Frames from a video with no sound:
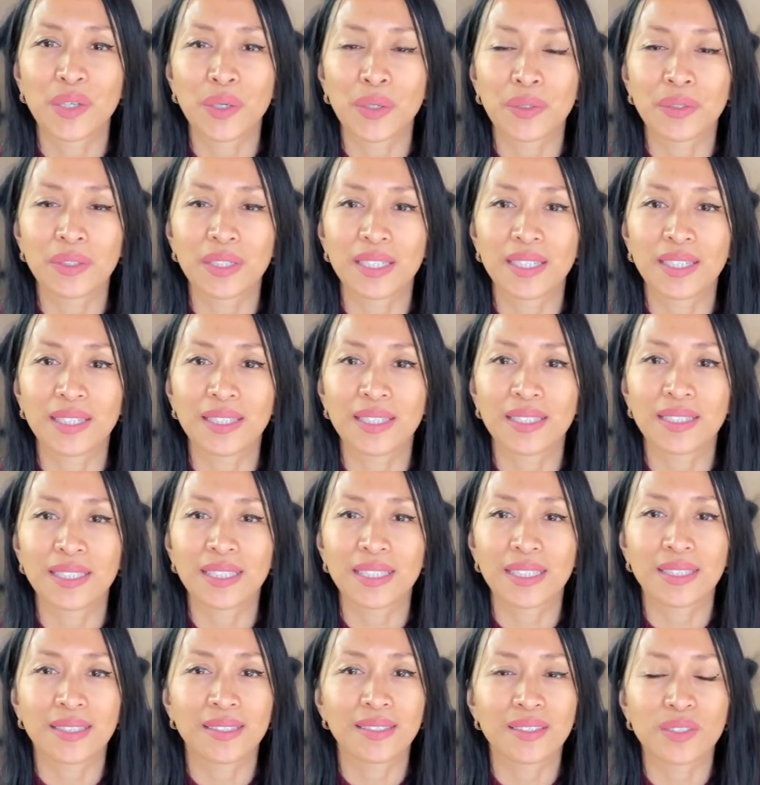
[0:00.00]
and
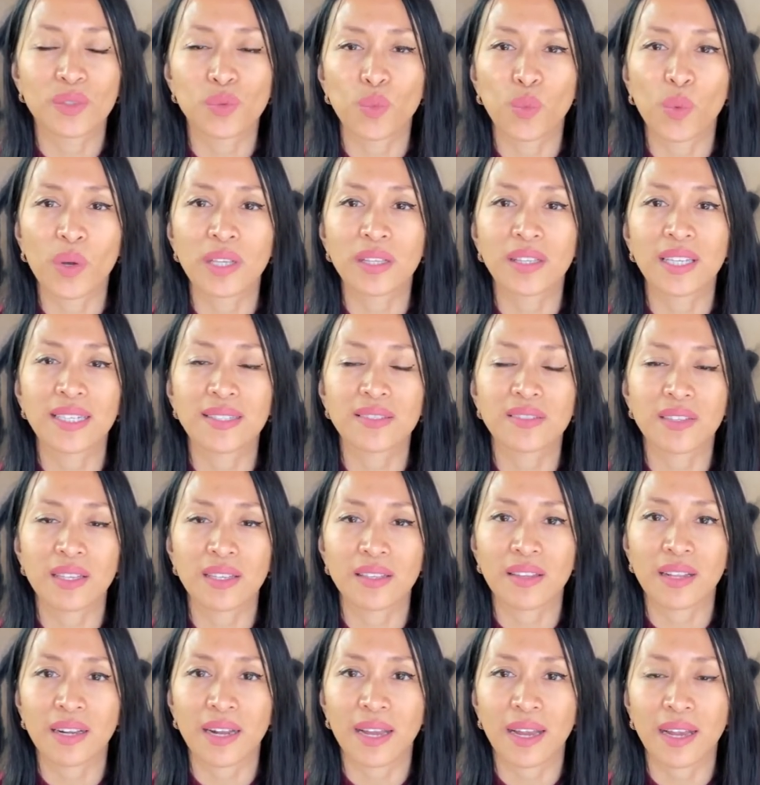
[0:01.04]
it's one less thing
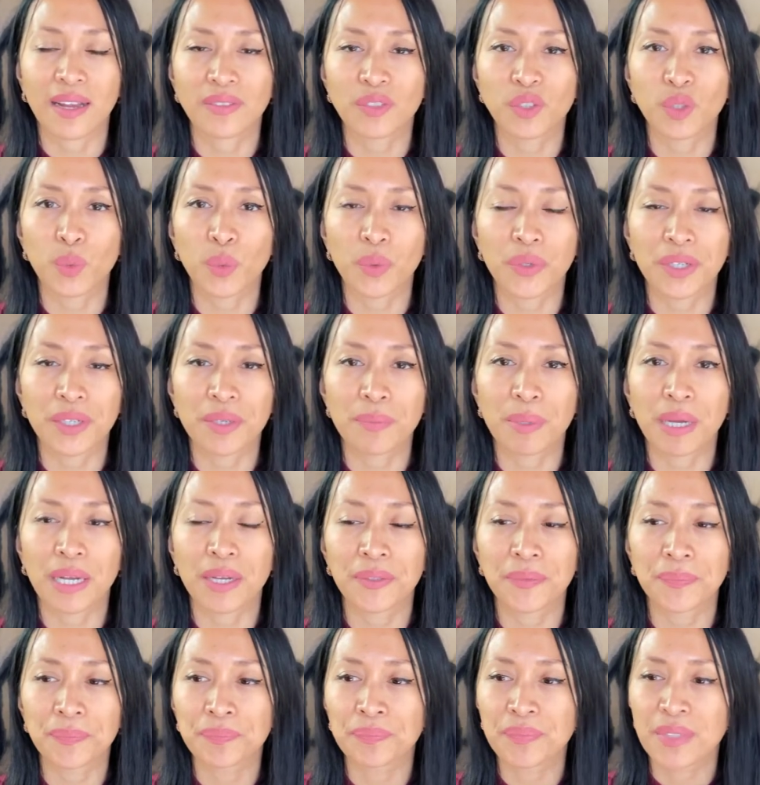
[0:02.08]
that I have to worry about.